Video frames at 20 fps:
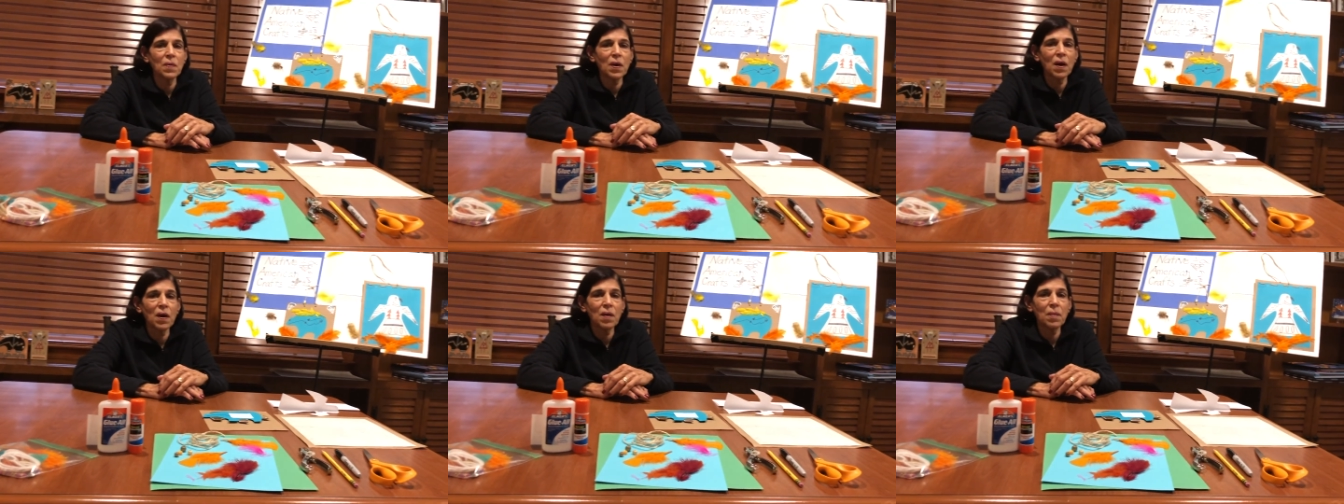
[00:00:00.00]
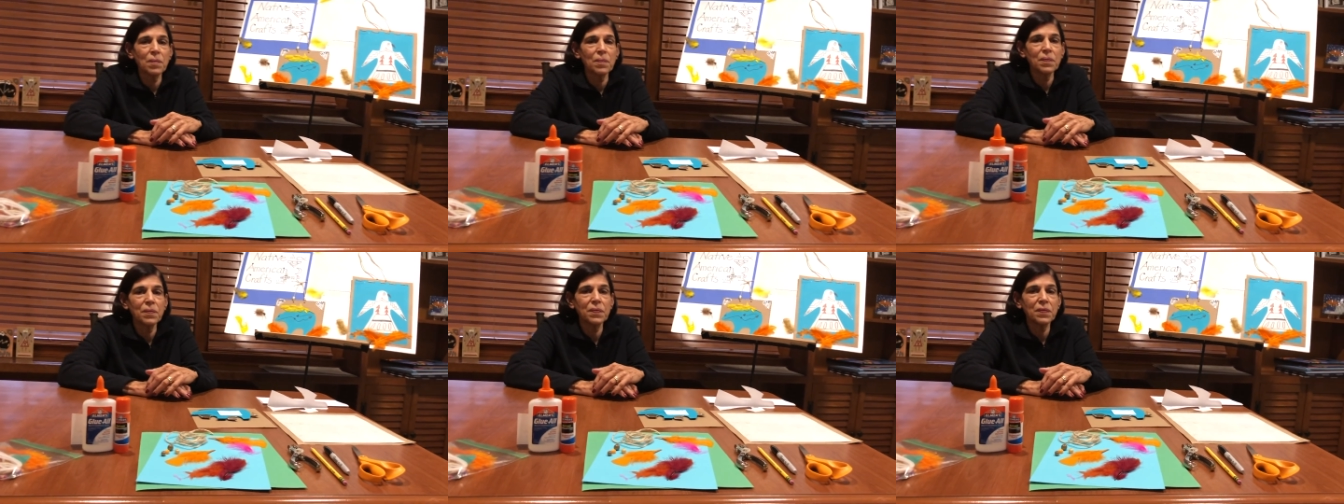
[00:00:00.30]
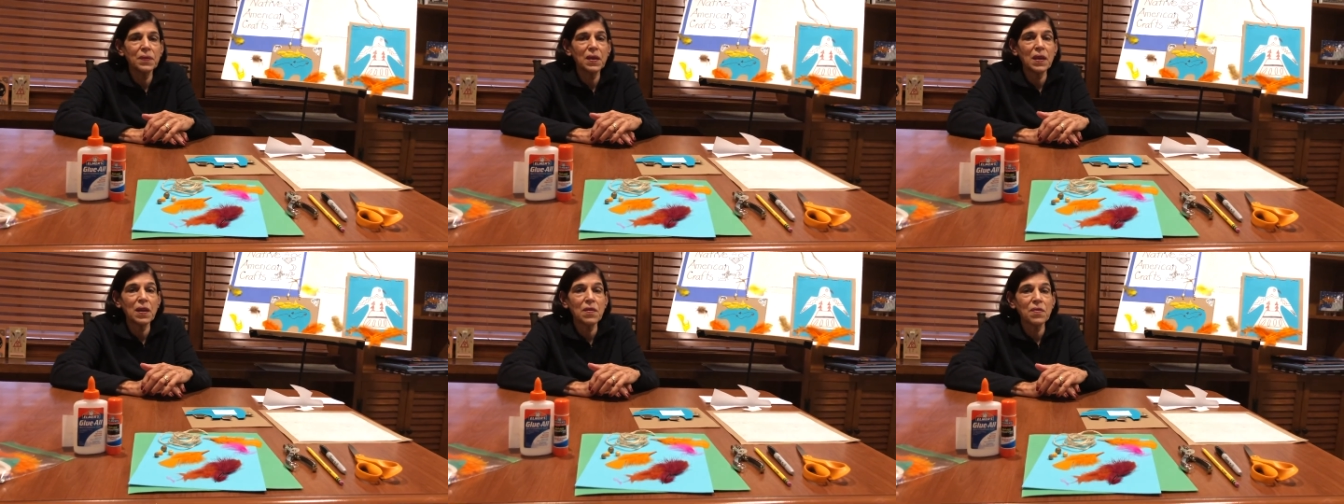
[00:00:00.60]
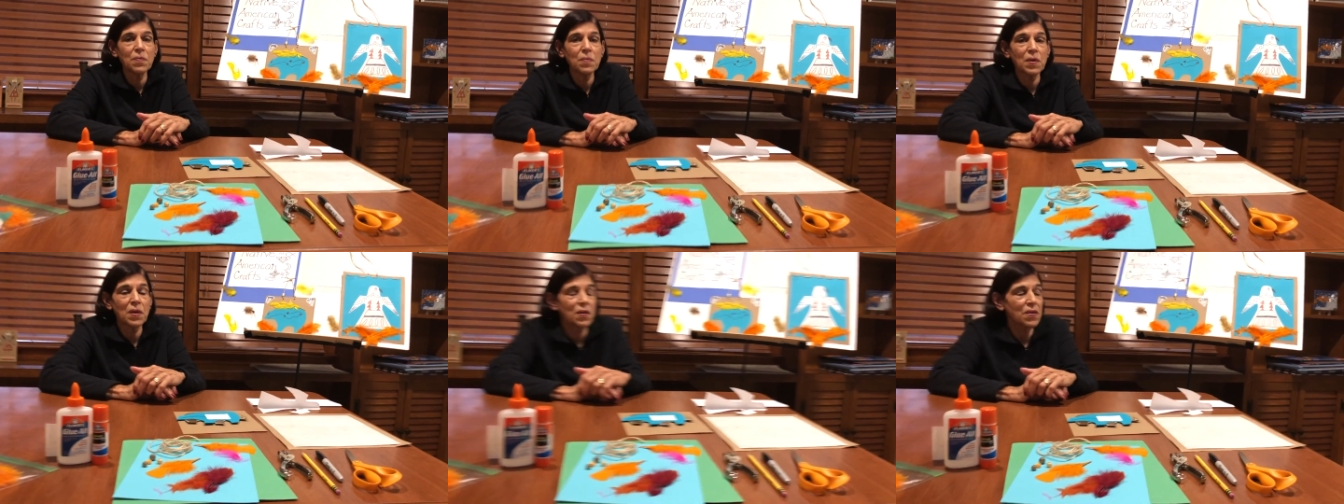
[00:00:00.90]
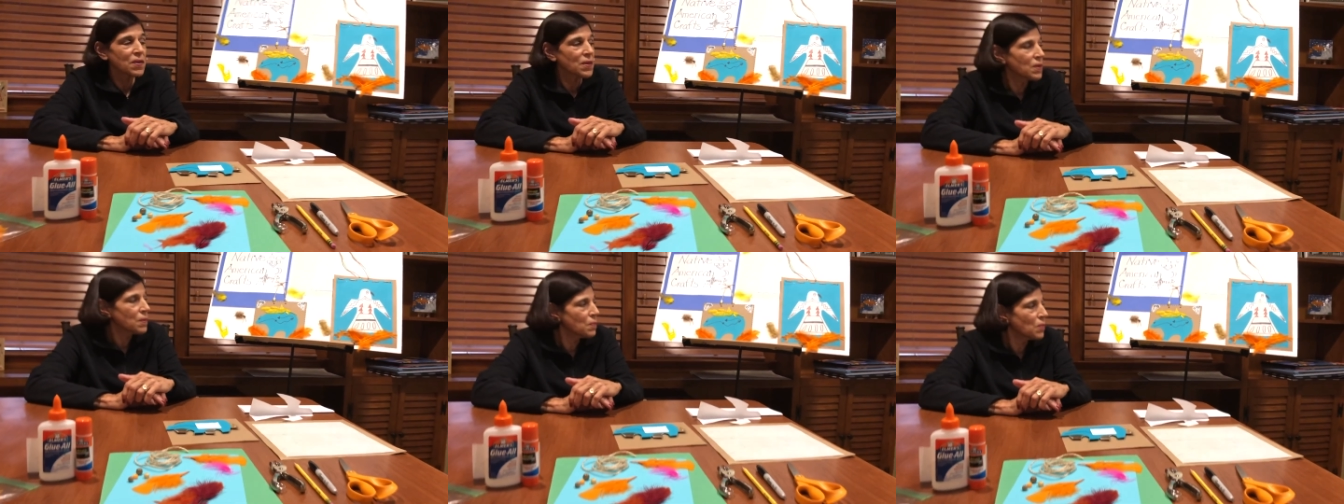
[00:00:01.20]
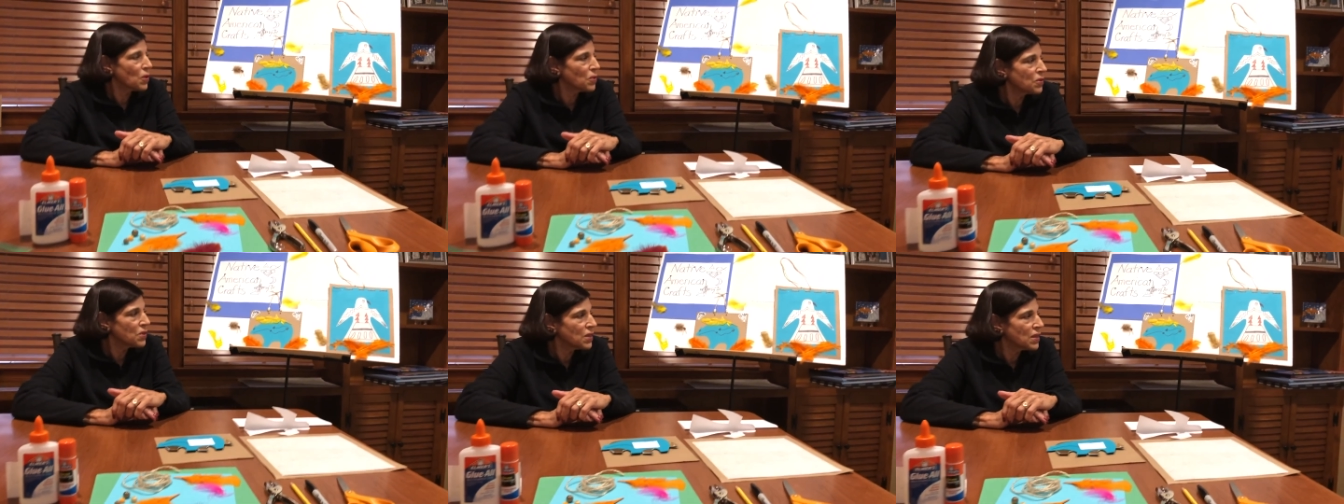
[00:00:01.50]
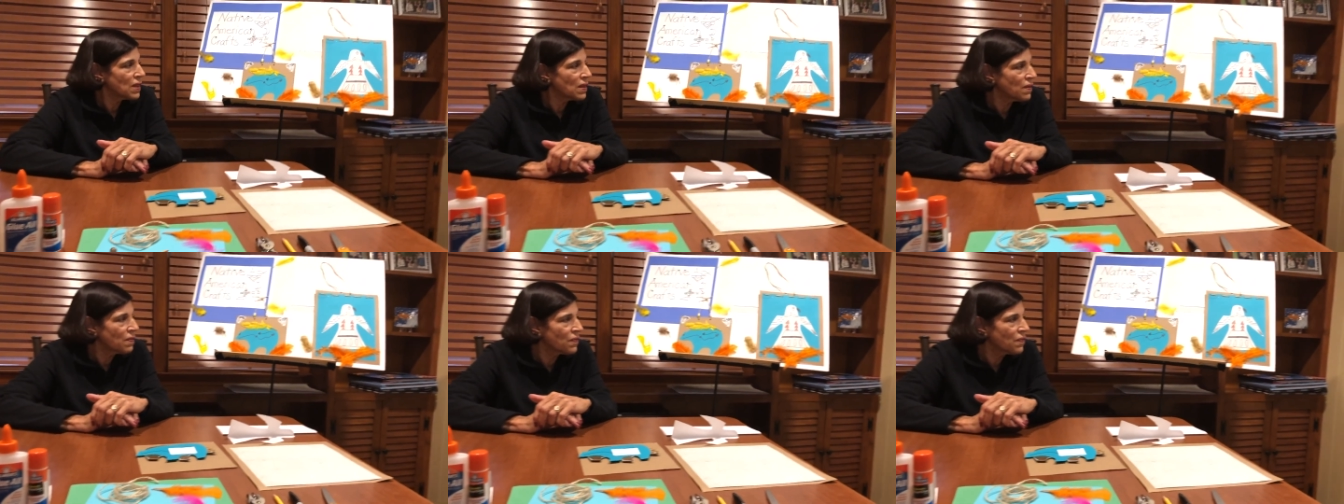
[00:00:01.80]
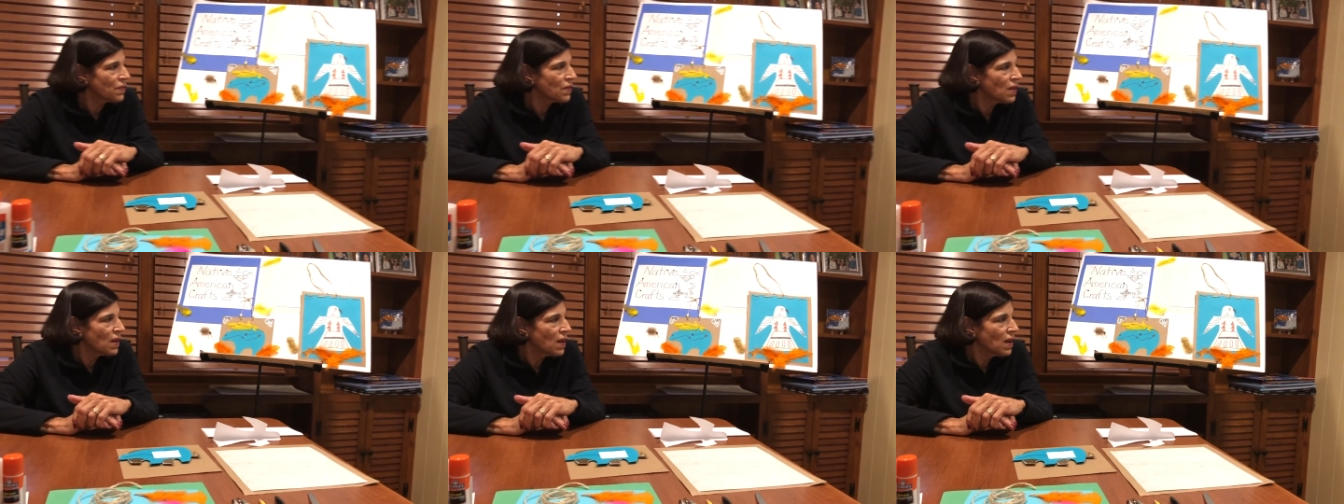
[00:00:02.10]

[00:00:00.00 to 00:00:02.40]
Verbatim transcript: um, Native American motif.